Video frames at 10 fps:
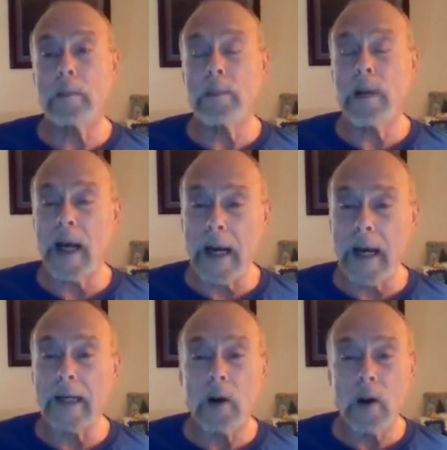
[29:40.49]

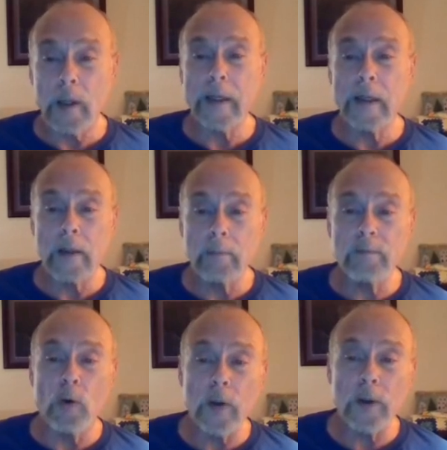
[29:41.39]
by calling him
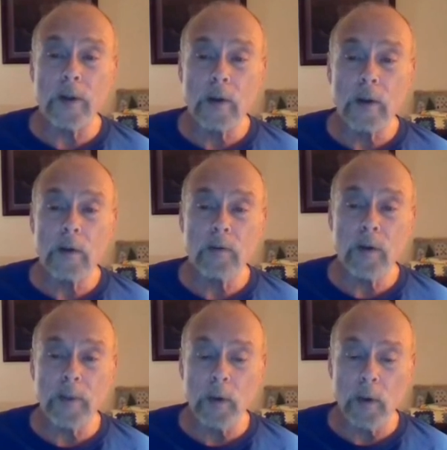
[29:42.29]
forth
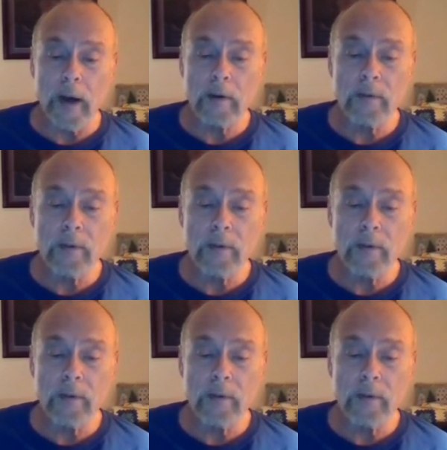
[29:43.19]
from the grave.